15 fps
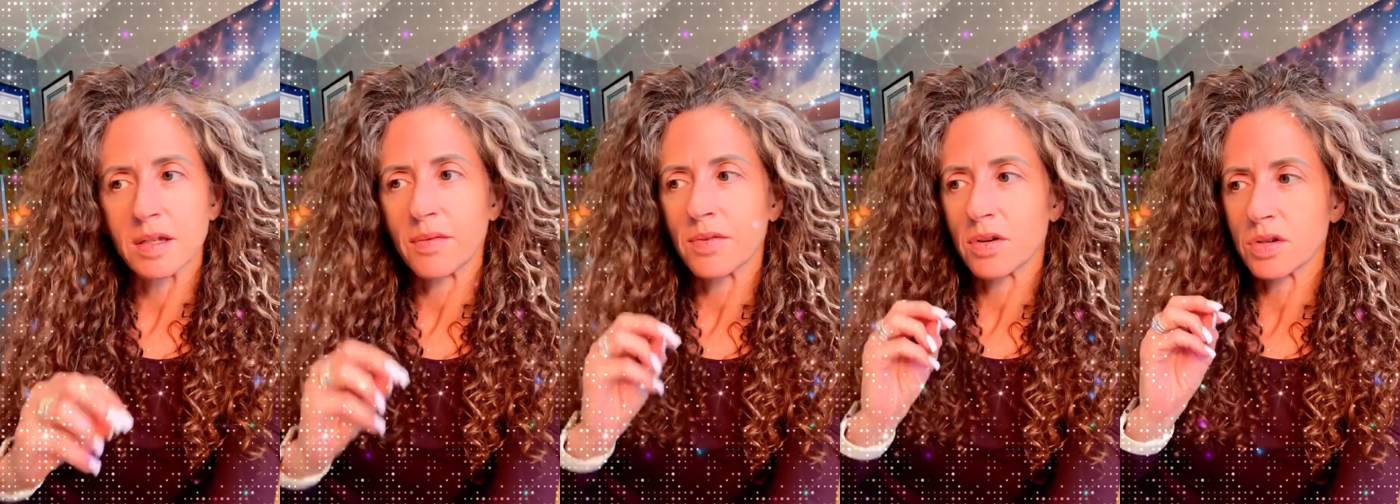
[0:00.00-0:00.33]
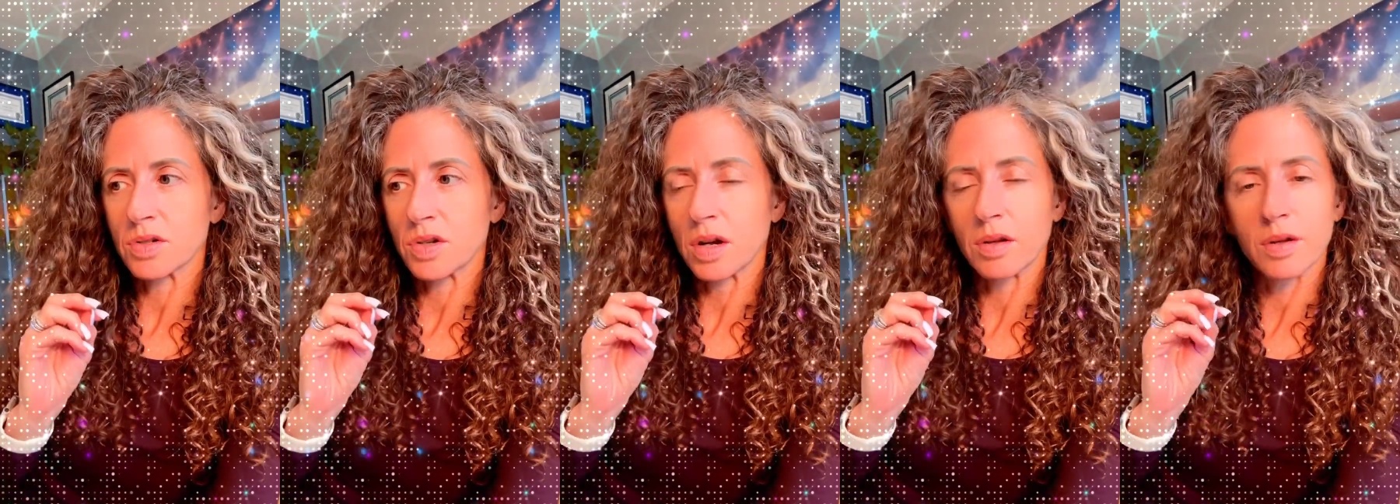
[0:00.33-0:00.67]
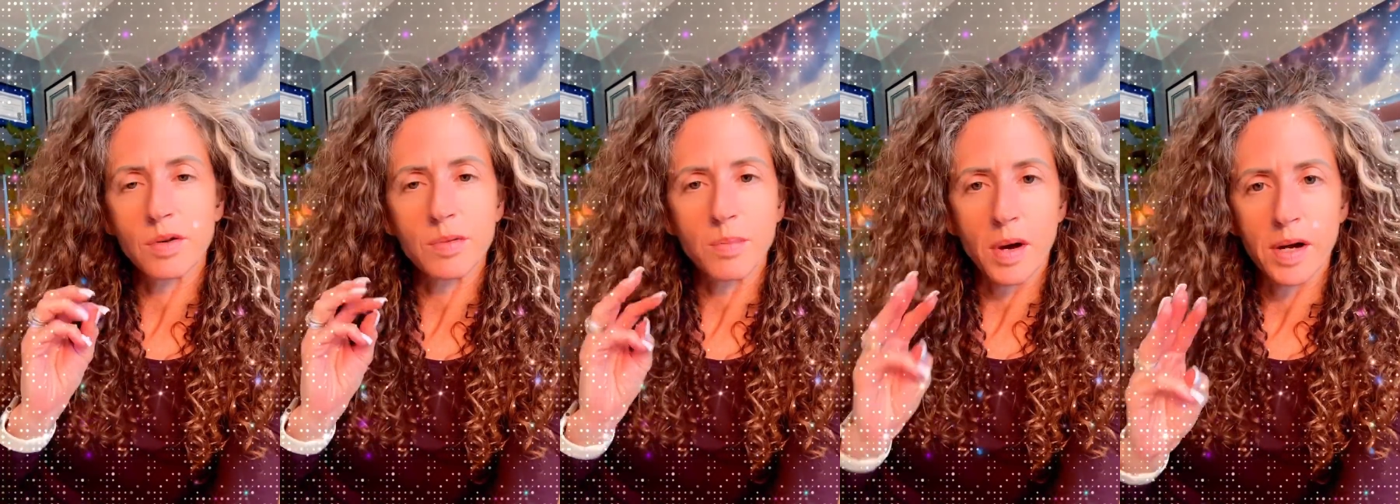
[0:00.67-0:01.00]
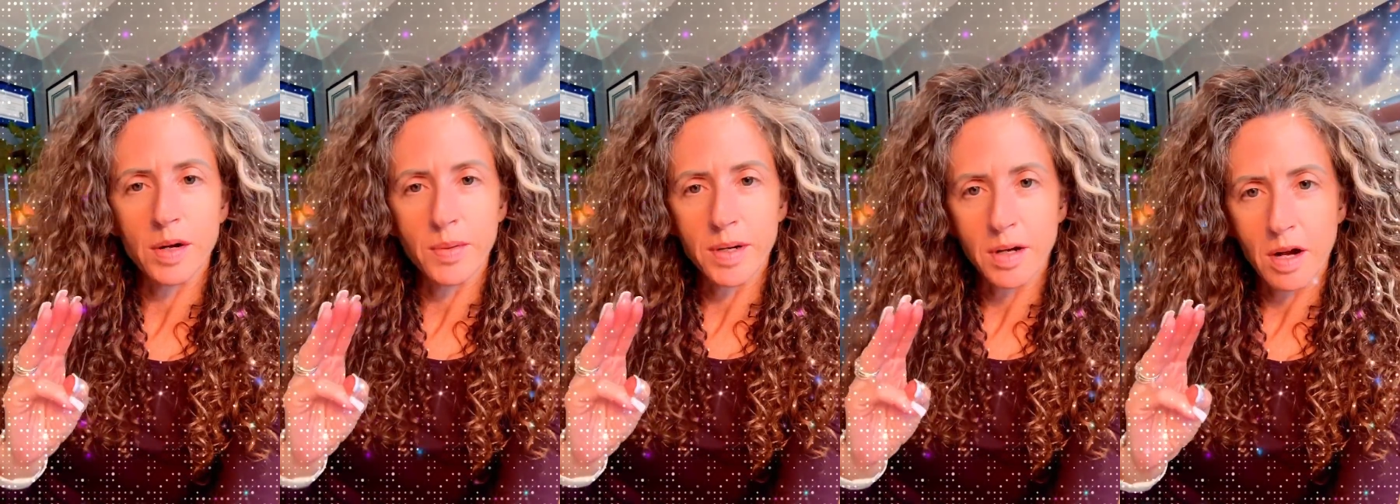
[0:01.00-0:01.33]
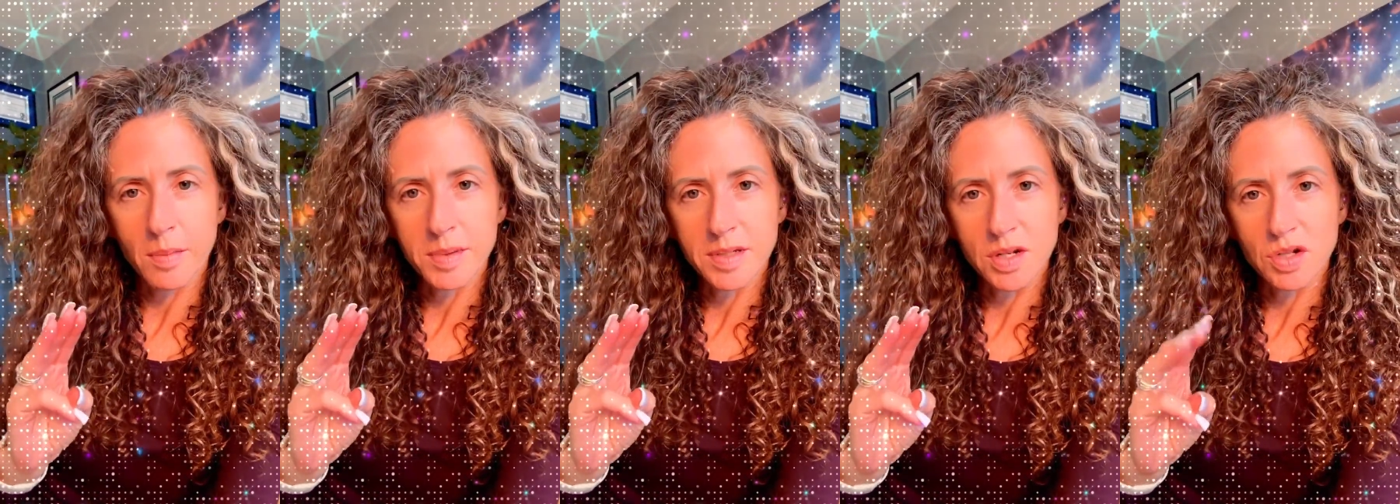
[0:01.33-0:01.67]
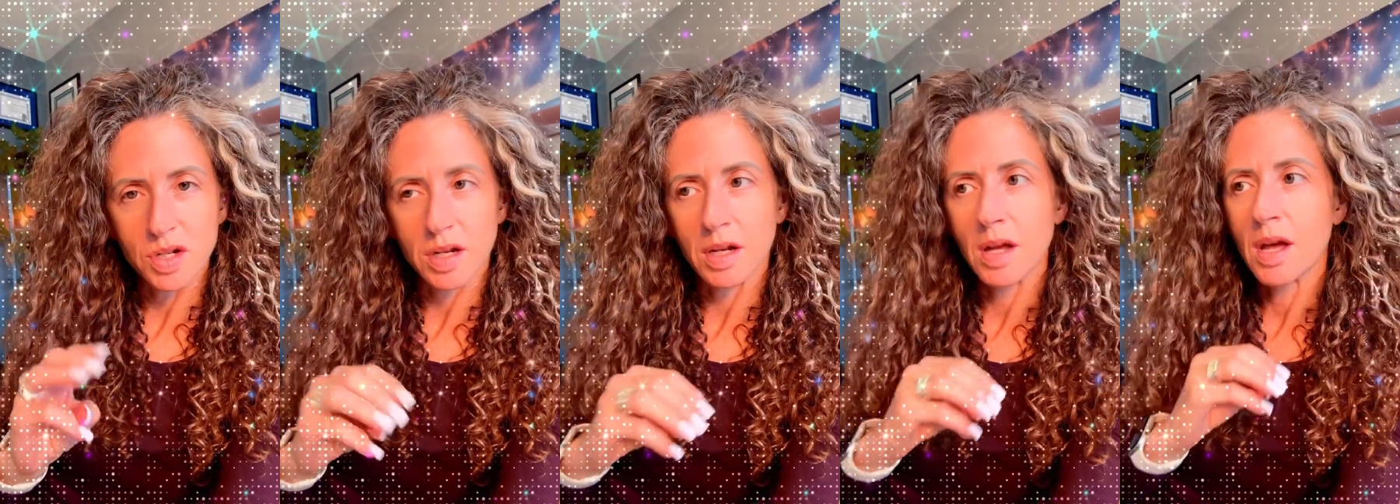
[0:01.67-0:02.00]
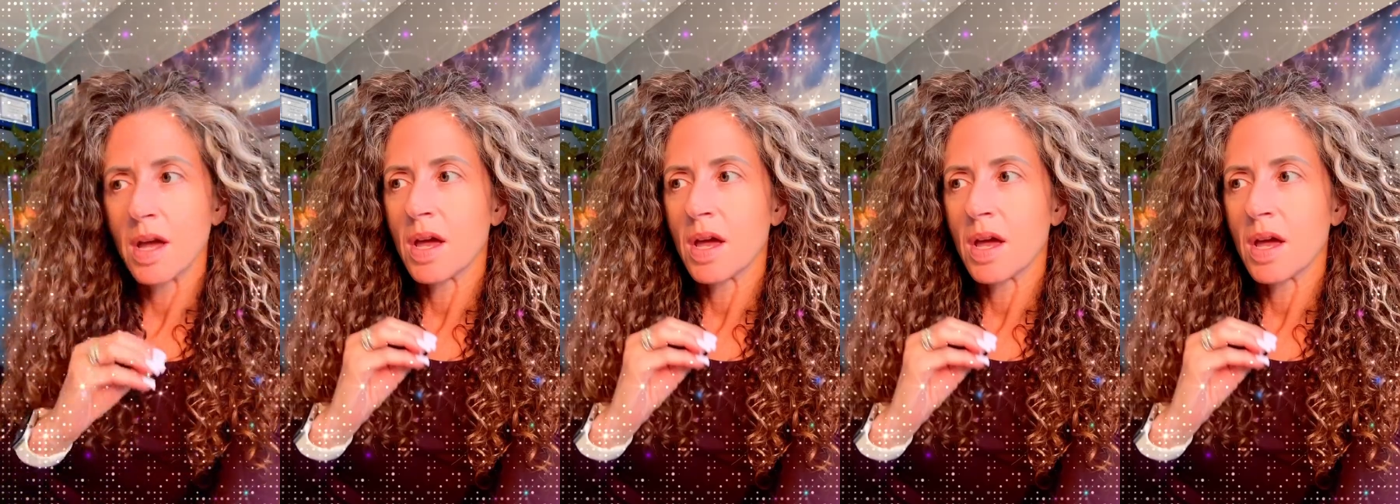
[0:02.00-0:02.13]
if you're struggling with body recomposition,